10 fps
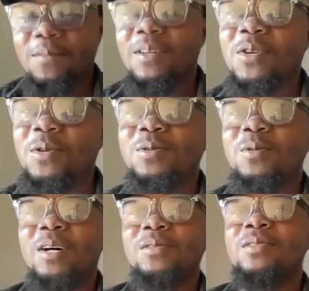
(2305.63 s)
Thank you.
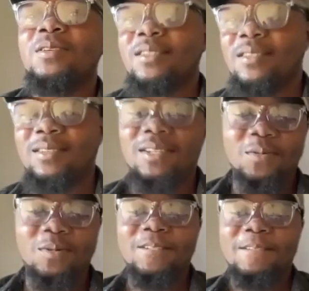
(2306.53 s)
So I'll see you guys in the
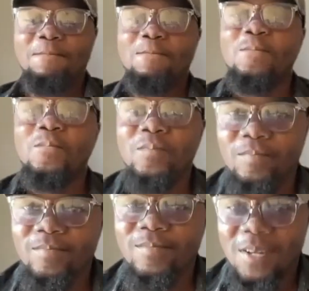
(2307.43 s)
next one.
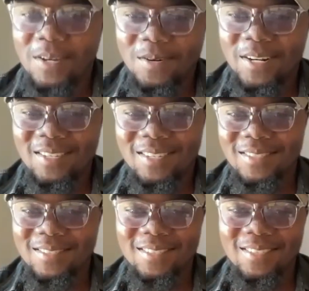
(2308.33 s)
All right.
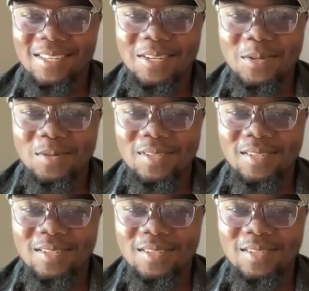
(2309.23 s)
Thank you,